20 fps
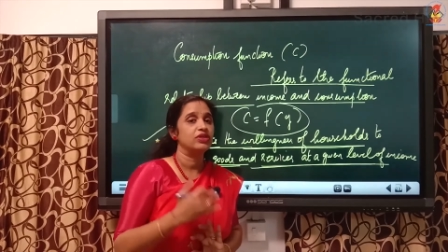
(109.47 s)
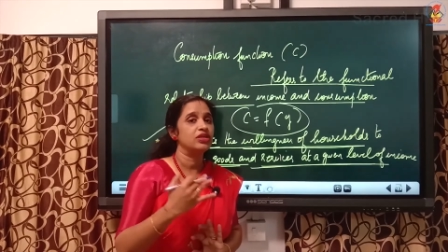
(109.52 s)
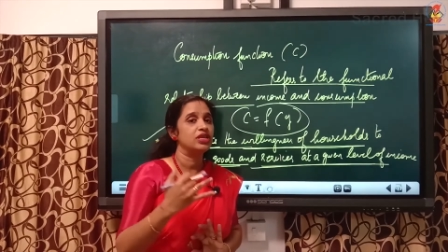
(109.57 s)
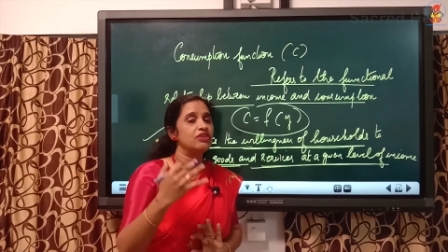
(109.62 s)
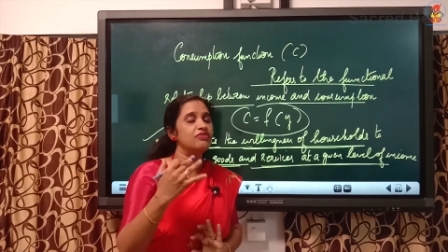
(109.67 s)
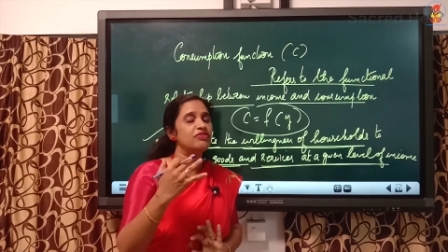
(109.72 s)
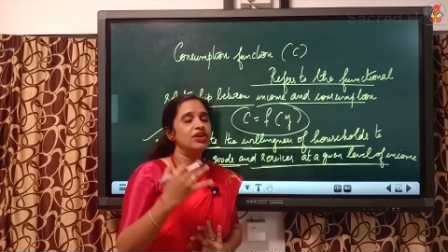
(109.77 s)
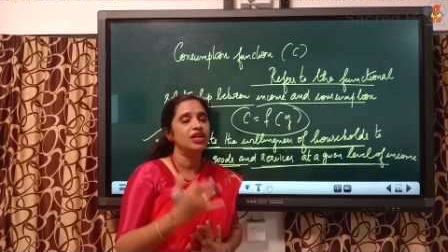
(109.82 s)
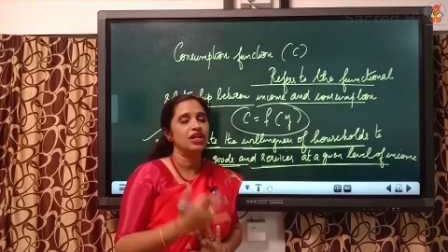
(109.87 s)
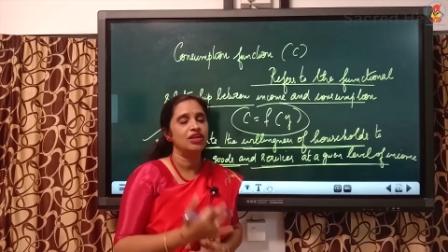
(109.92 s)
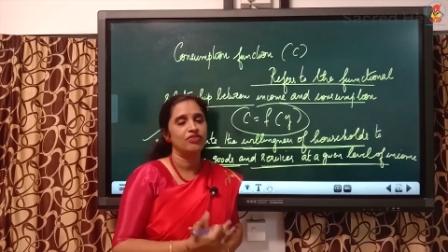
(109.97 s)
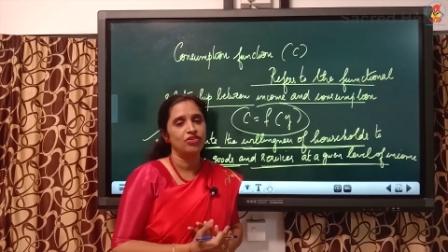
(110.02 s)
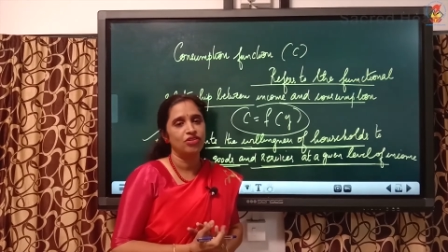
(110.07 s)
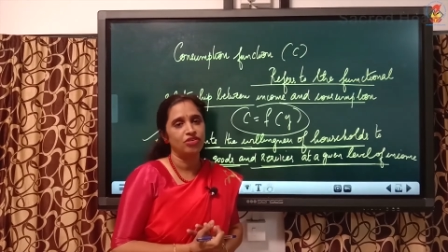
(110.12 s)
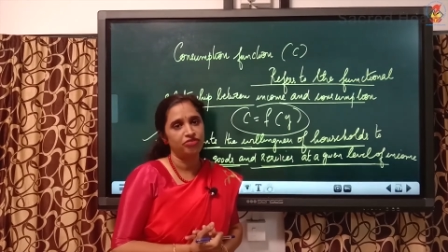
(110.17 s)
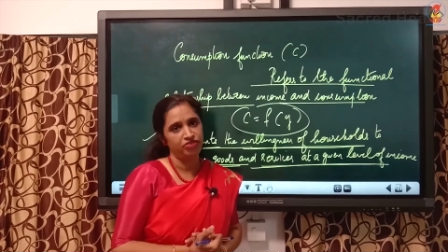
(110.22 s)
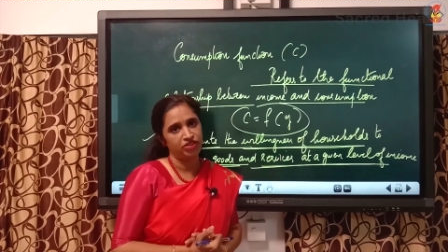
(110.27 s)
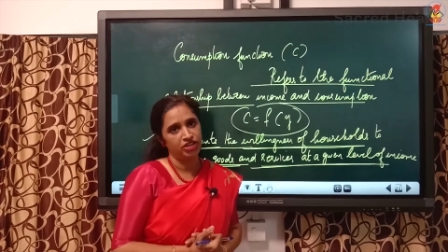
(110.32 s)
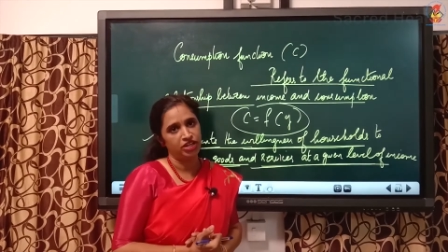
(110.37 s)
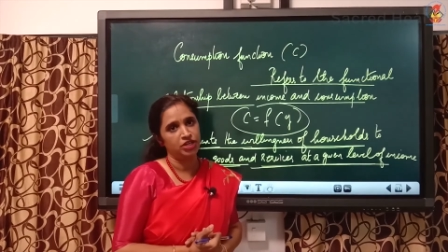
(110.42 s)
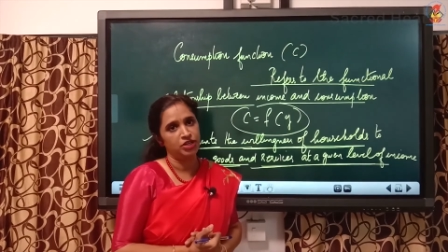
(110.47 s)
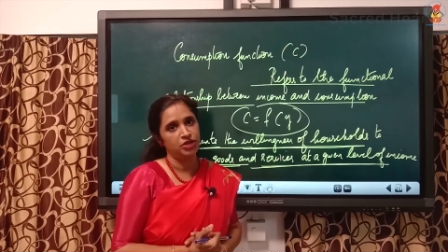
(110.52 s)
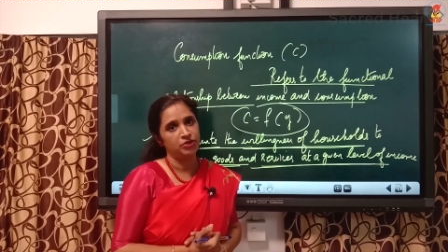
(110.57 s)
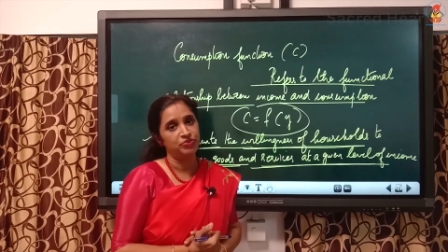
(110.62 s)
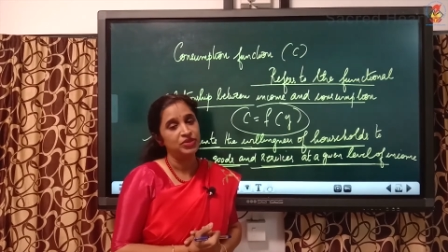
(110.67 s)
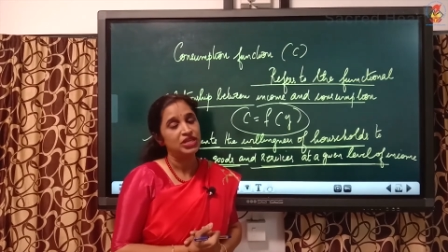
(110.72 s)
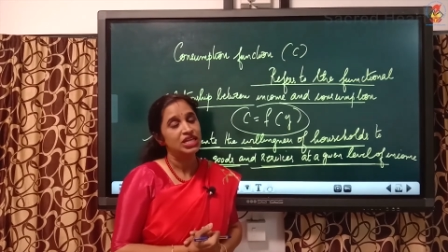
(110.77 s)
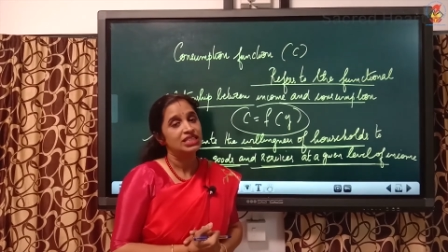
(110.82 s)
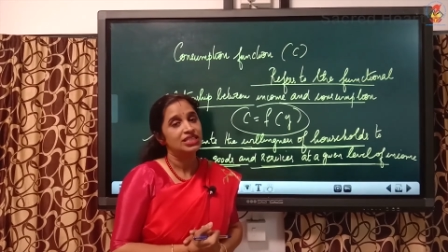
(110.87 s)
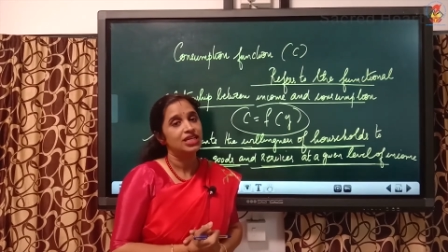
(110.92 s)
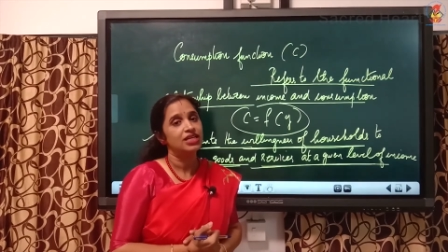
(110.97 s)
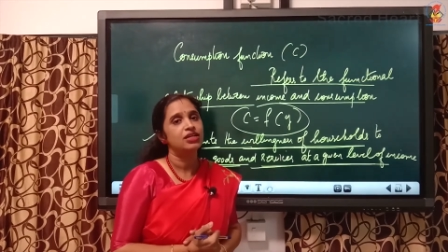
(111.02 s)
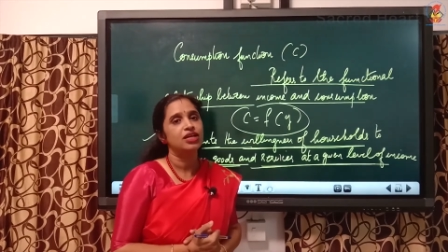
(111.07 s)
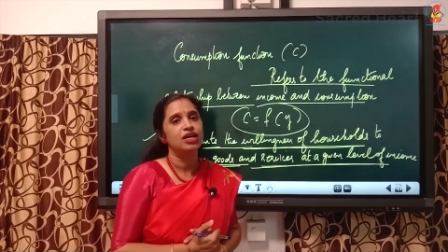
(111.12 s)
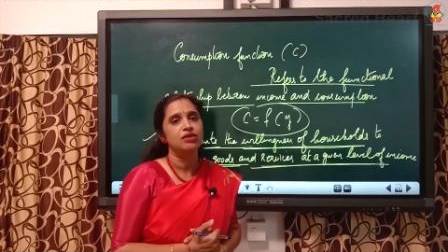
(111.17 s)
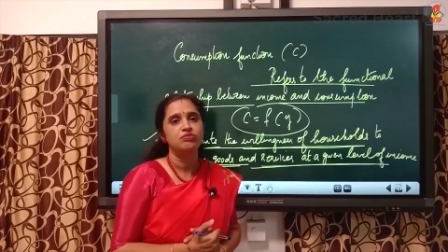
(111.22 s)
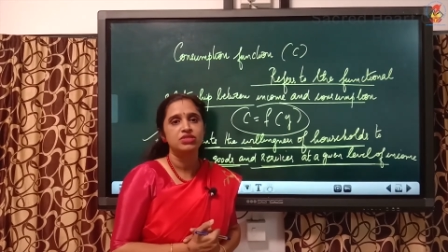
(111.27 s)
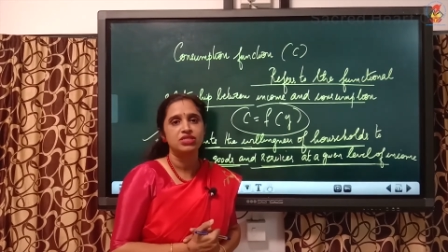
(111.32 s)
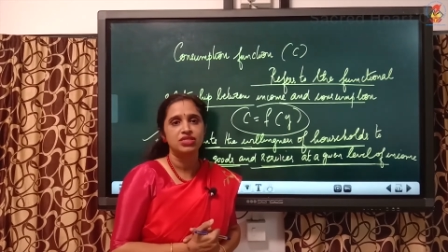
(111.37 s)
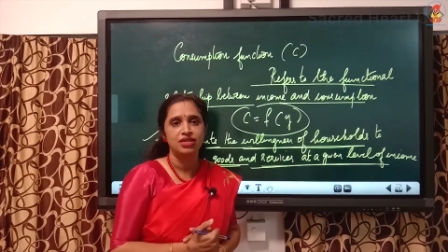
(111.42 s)
given level of income that
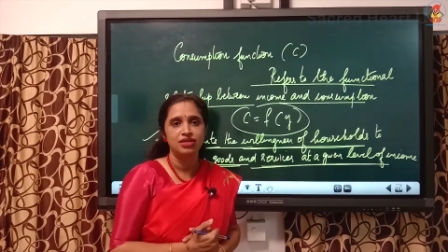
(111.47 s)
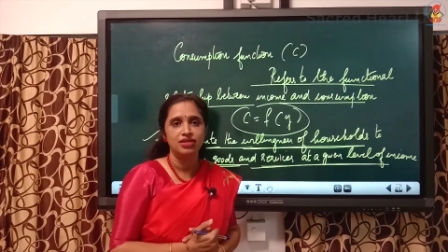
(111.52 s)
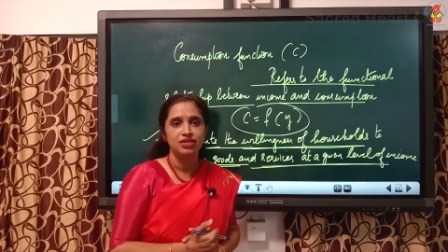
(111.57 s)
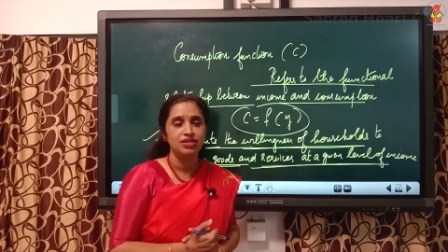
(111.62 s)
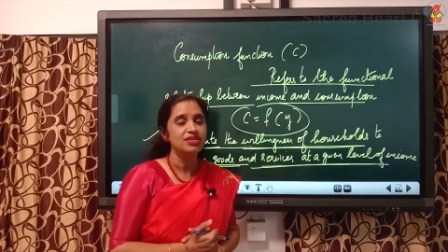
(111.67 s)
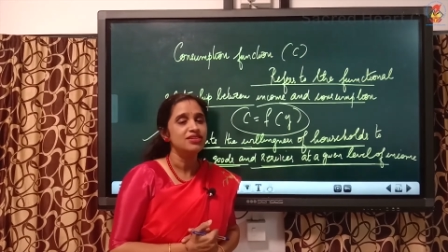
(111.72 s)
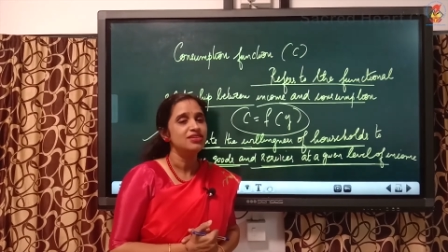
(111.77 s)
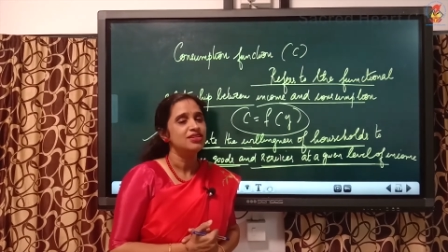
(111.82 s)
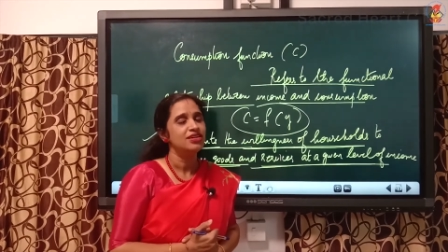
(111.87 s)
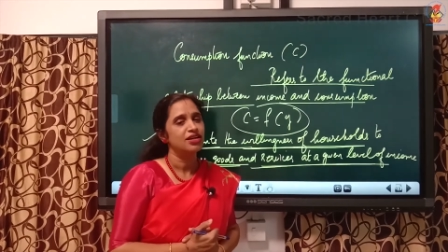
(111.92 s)
comes under